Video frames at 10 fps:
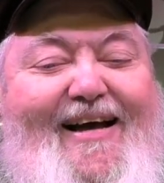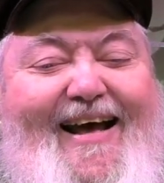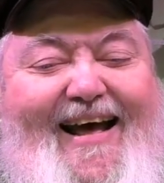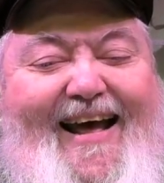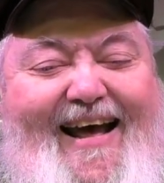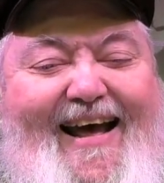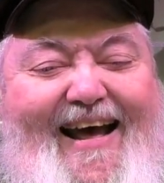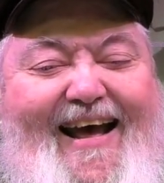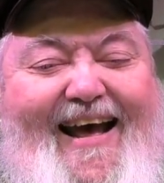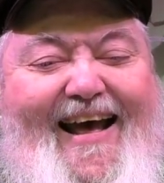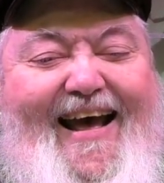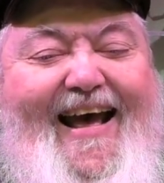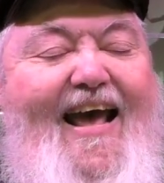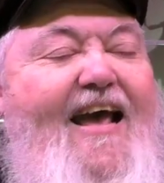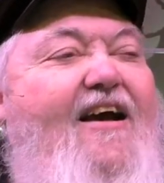
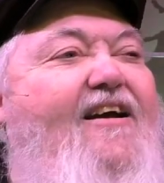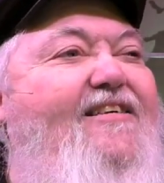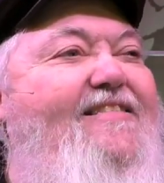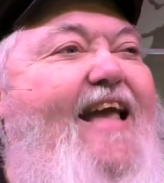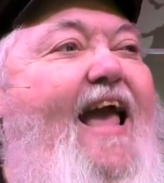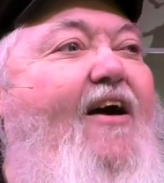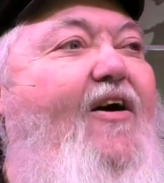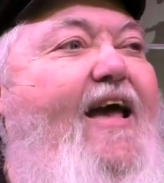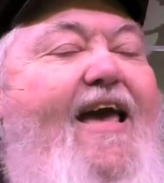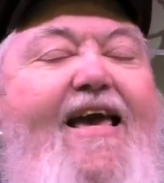Because now